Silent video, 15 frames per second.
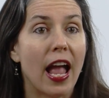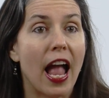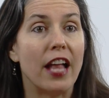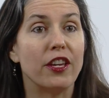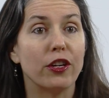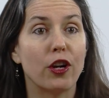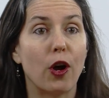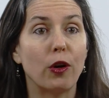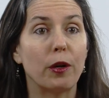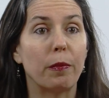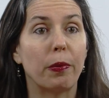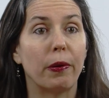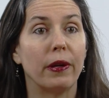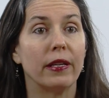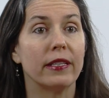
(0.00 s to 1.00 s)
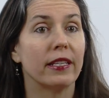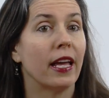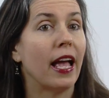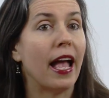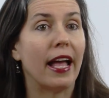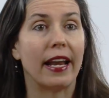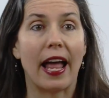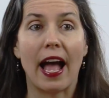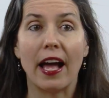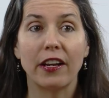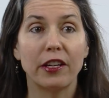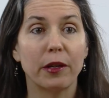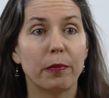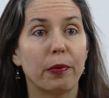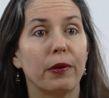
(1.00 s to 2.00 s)
and you go to print and out
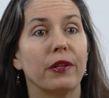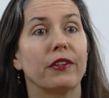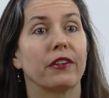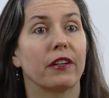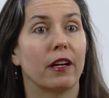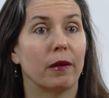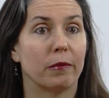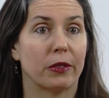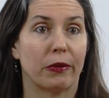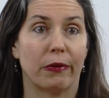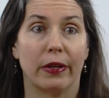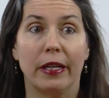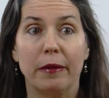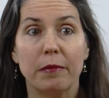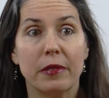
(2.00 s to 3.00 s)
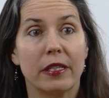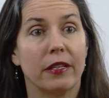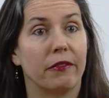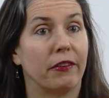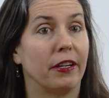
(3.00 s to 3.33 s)
of your printer comes reams and